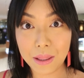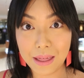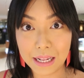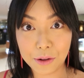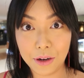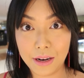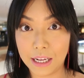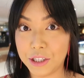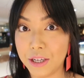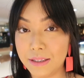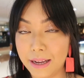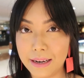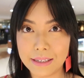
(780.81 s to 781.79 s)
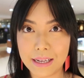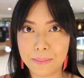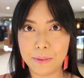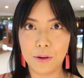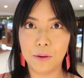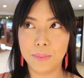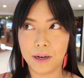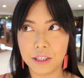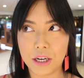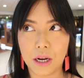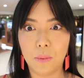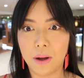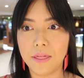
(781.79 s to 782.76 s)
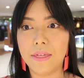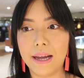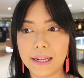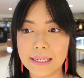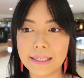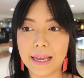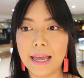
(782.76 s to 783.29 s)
with that collection din. Sabi ko, oh my gosh, I want that kasi